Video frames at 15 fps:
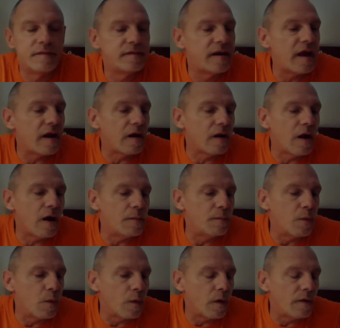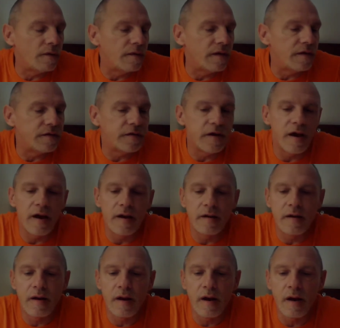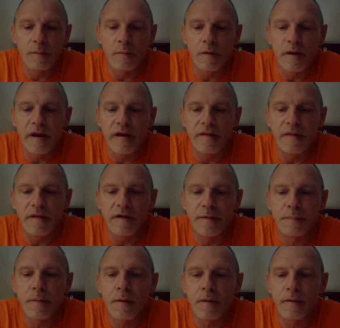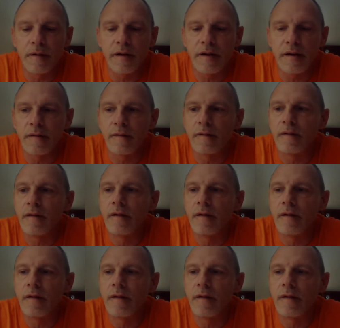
Got a lot more on this yet. I'm going to end this part here.